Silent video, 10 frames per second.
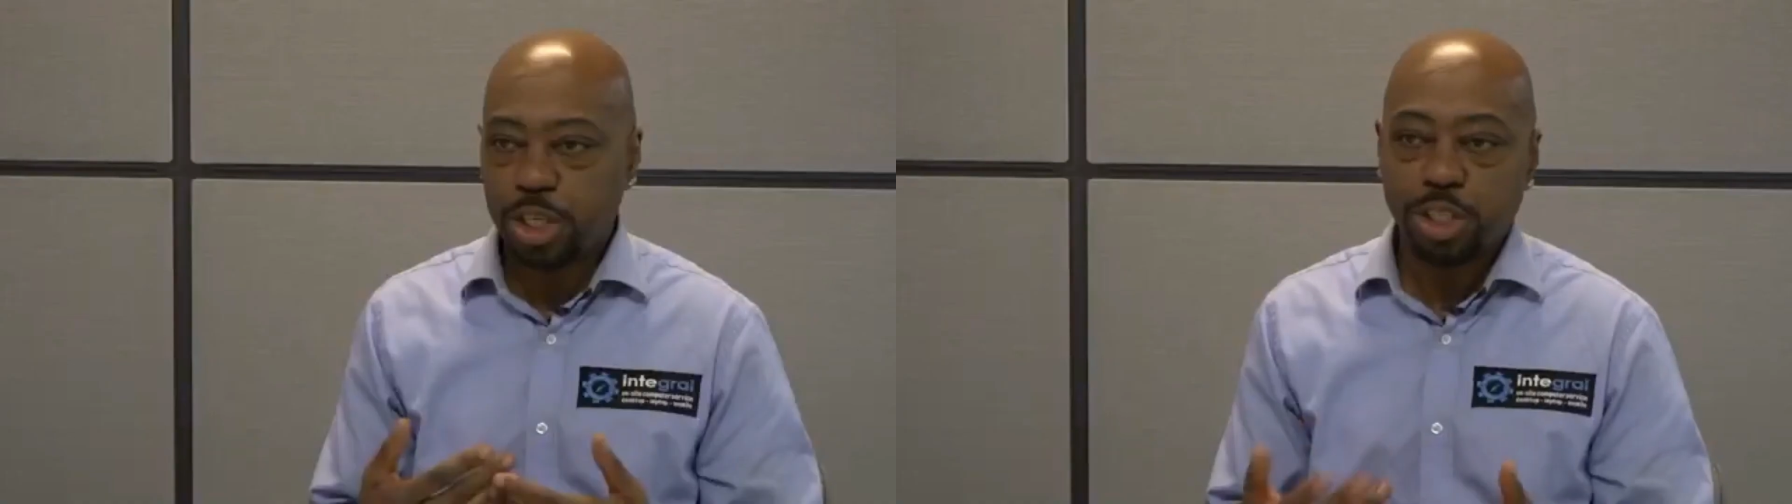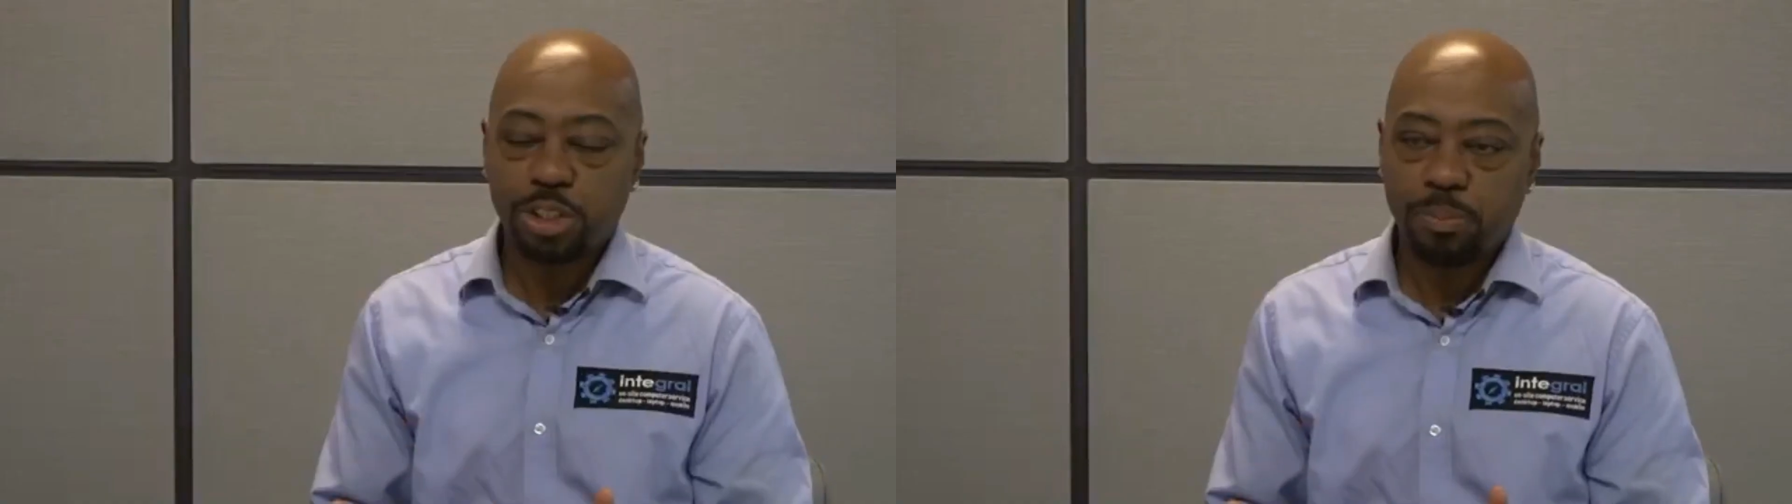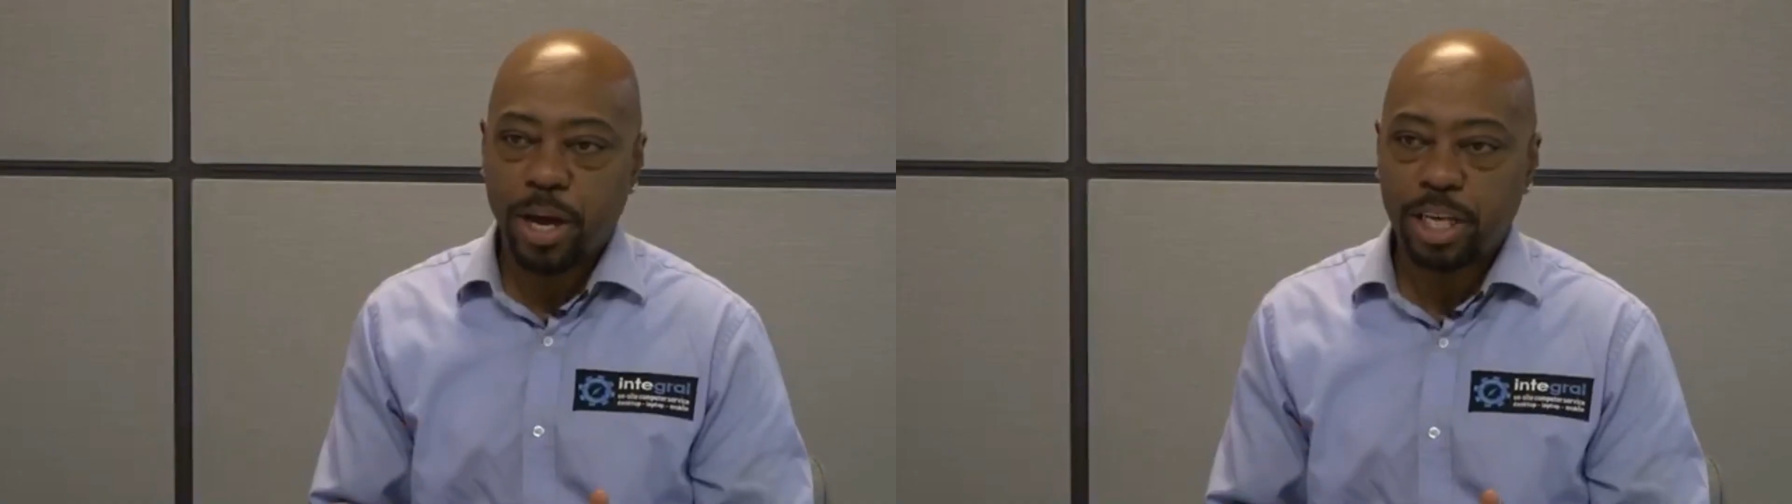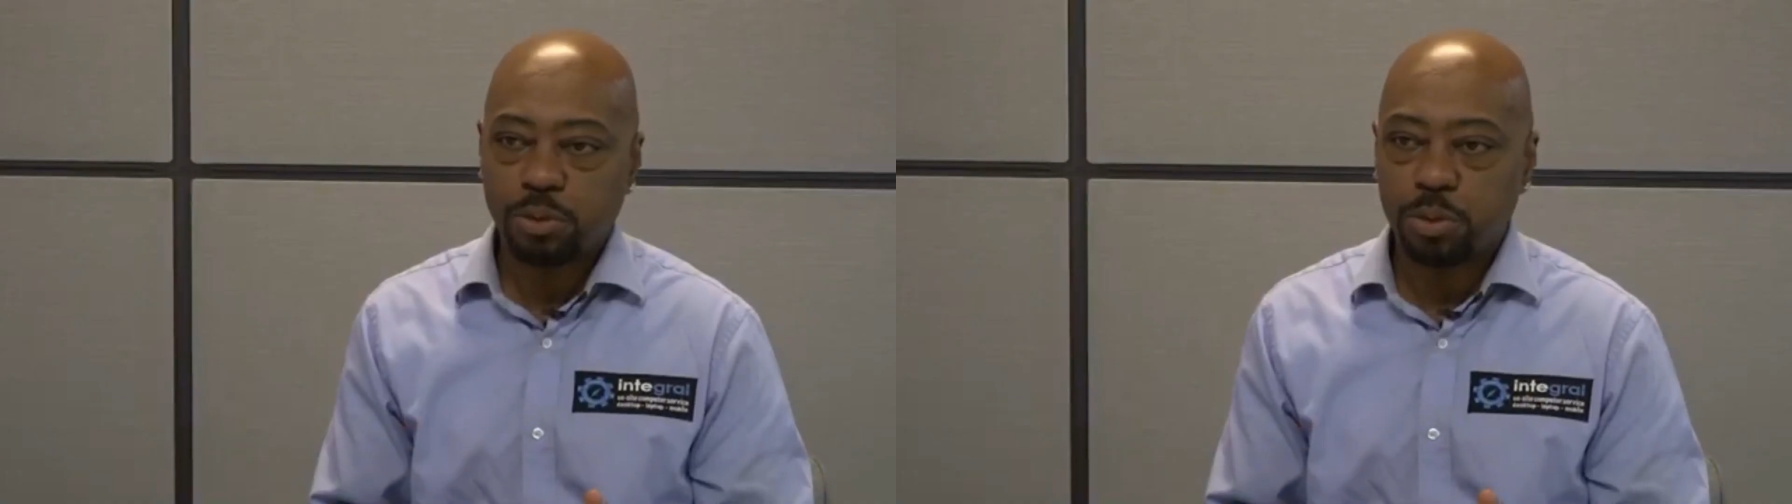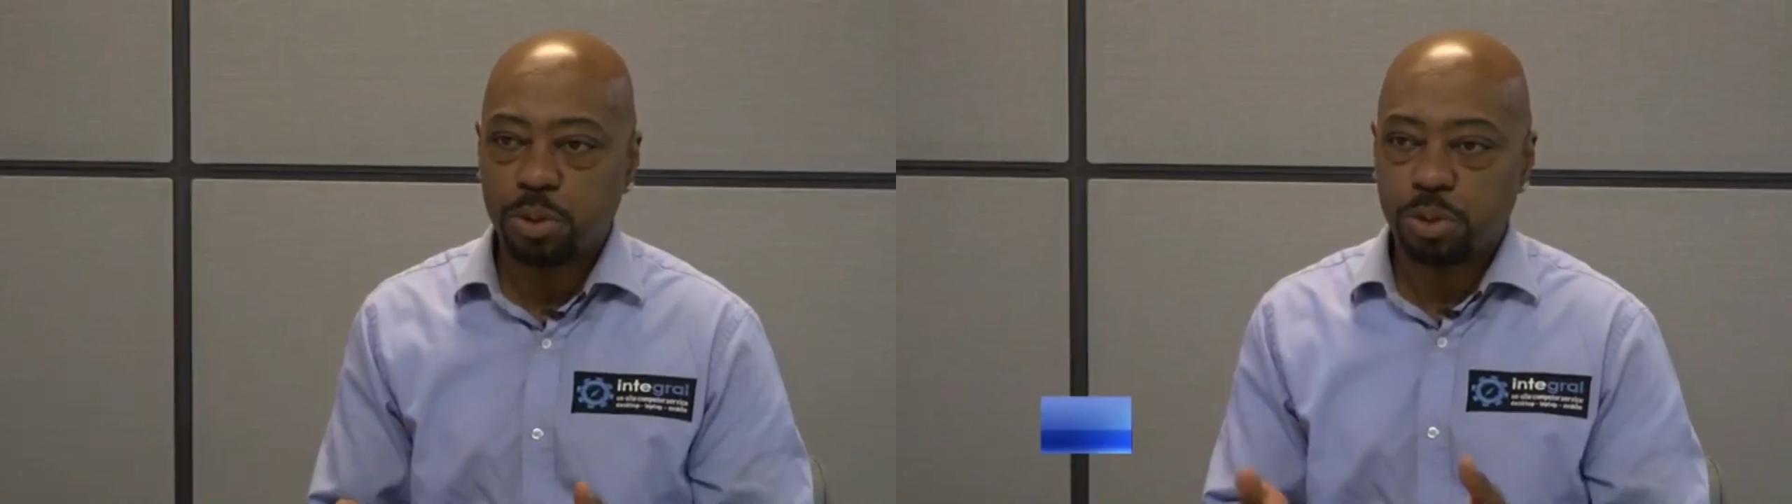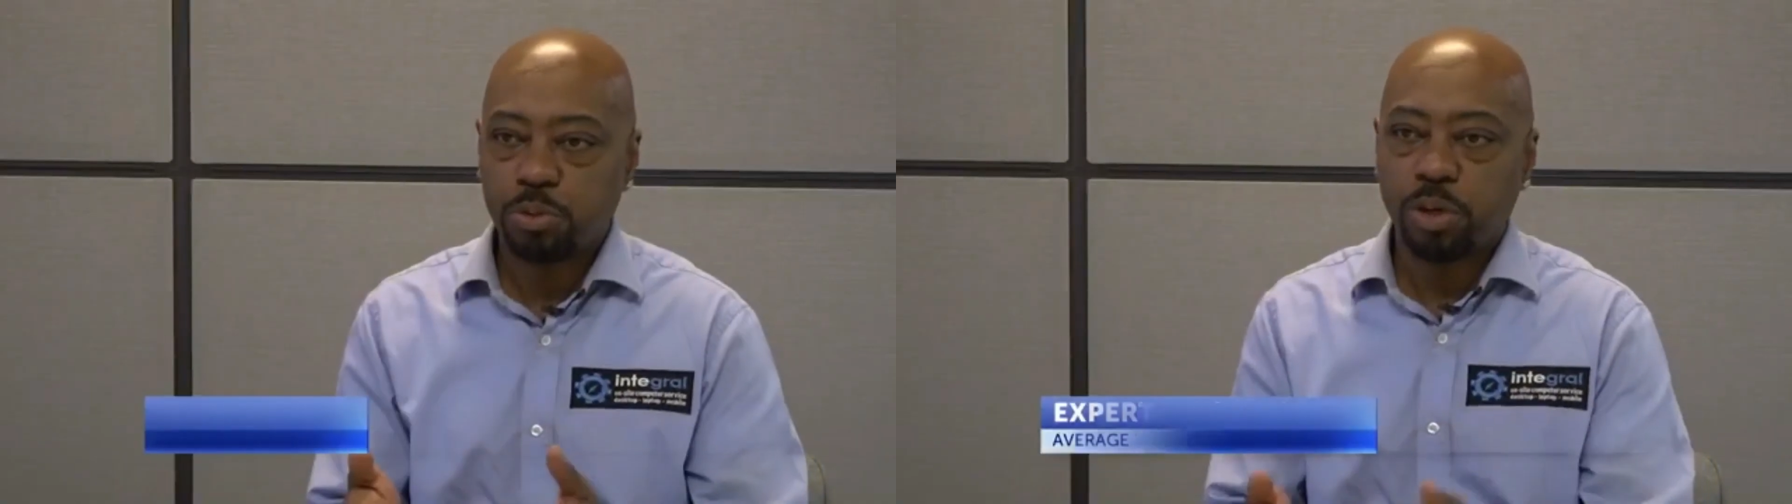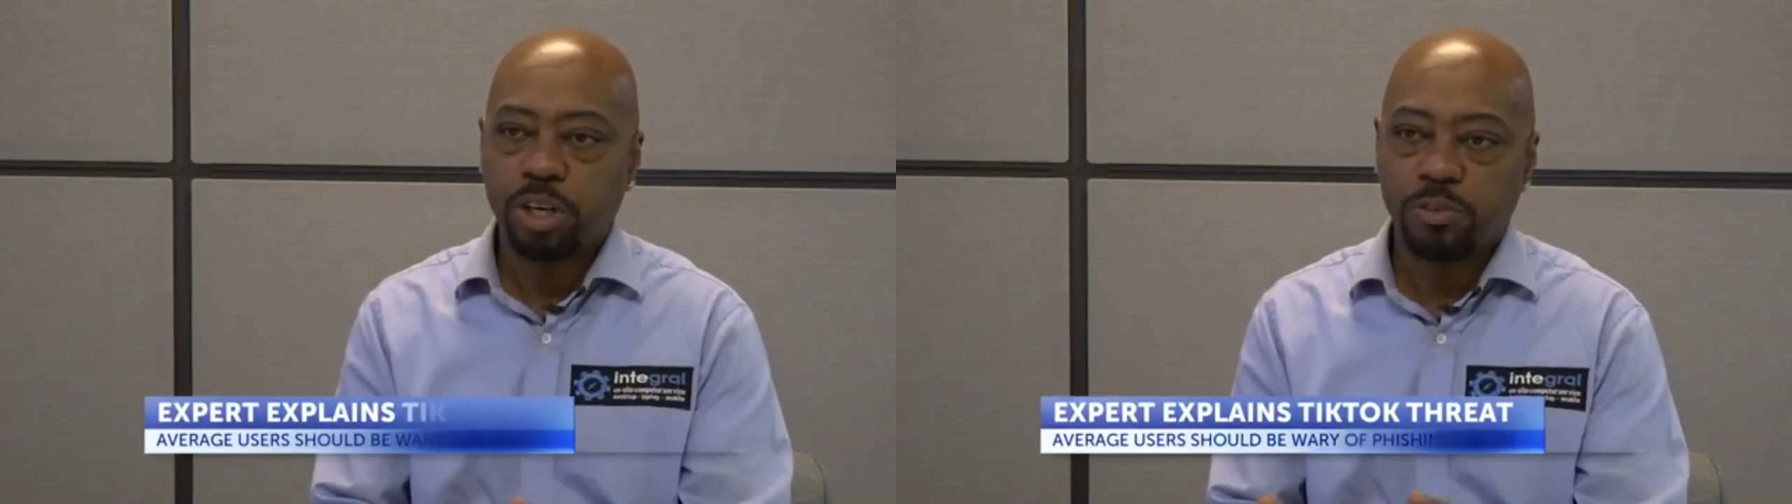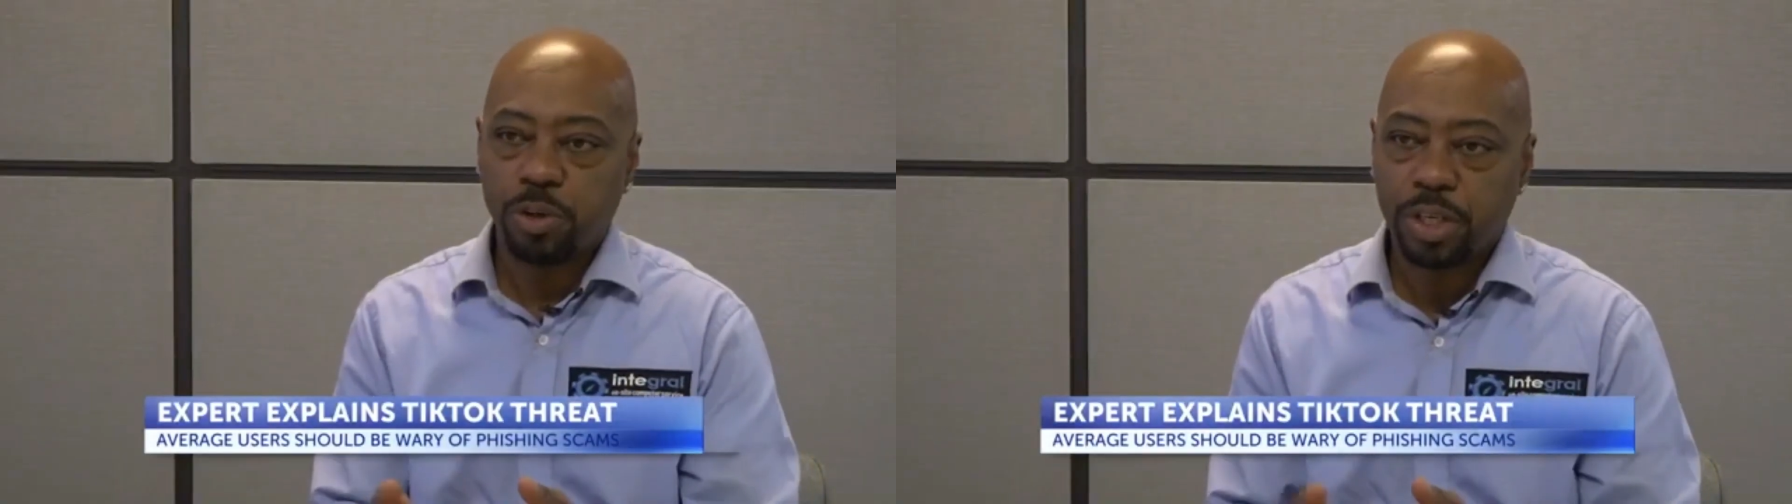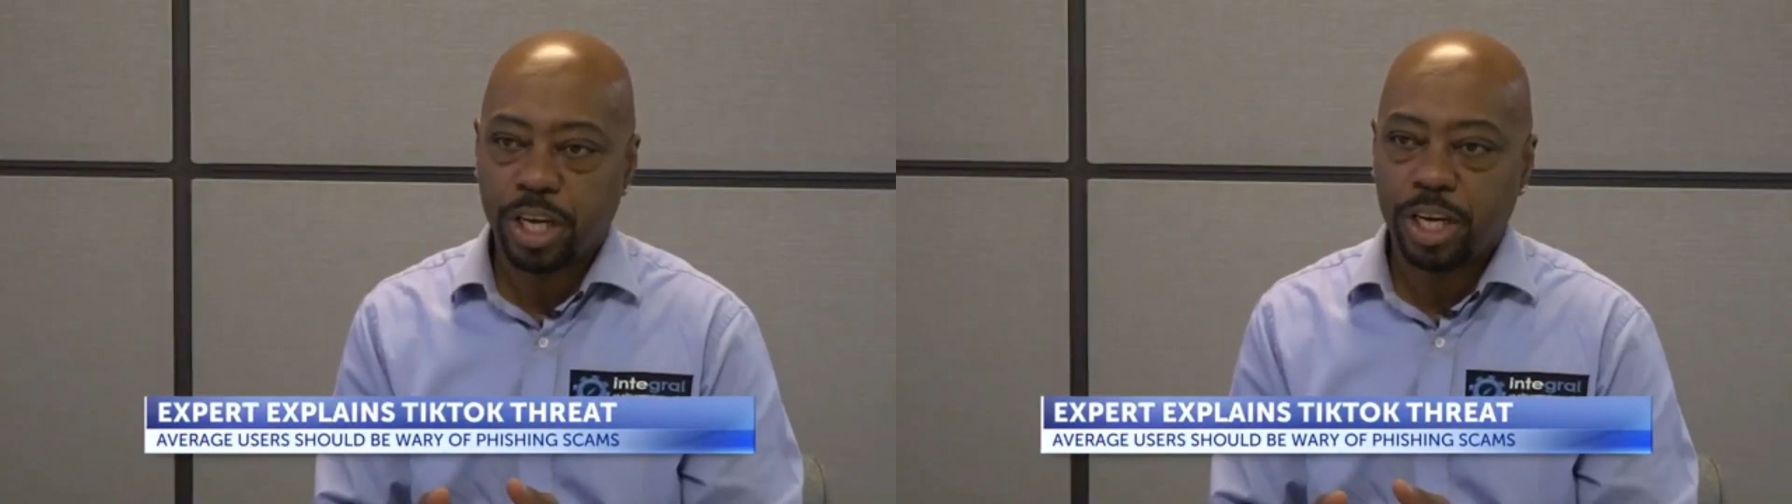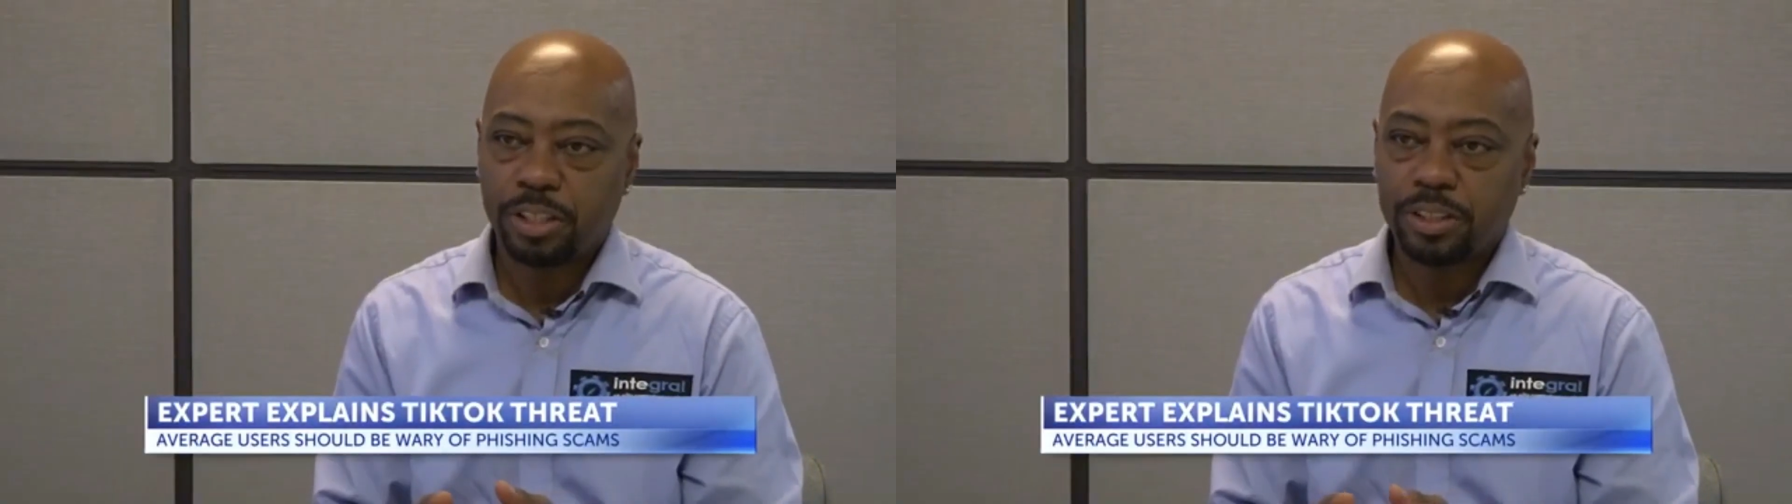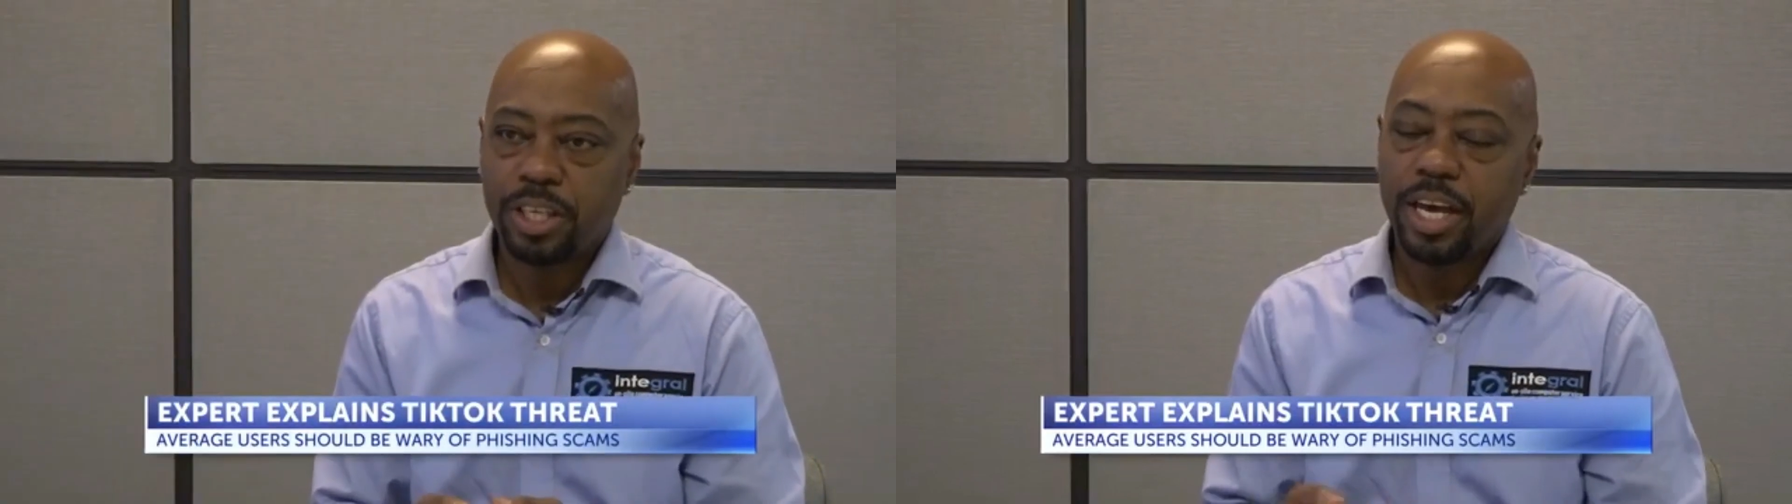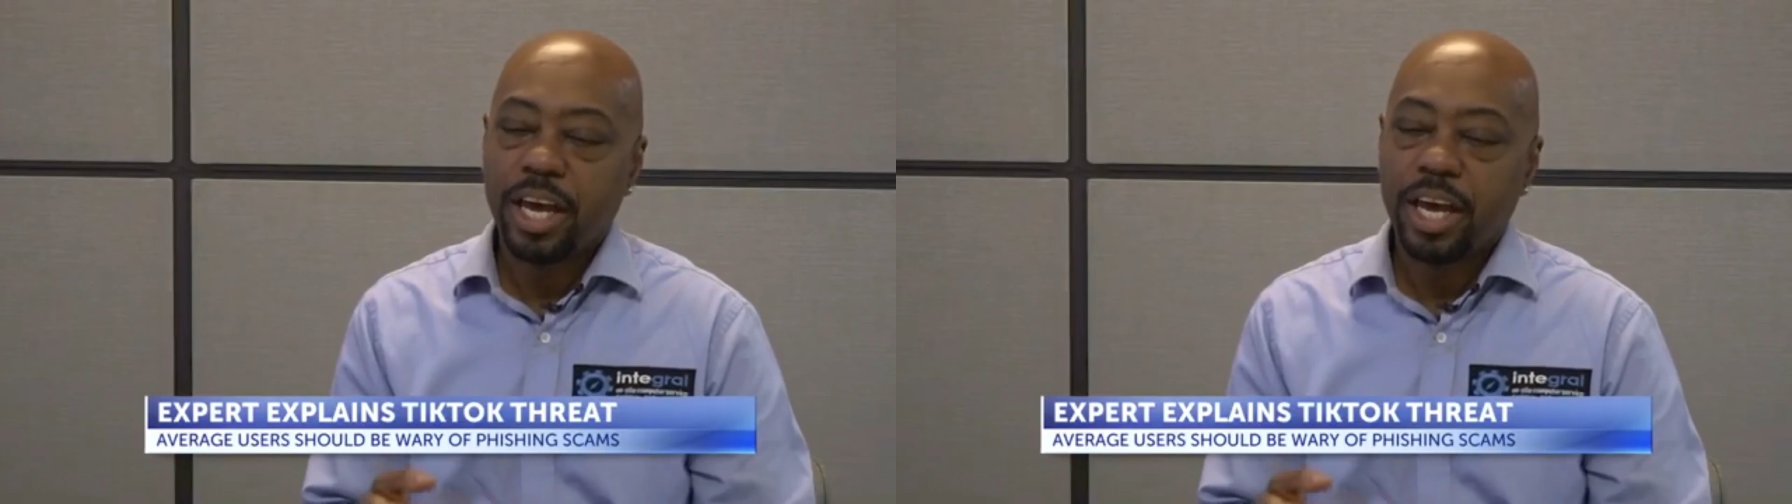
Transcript: Burton Kelso, chief tech expert at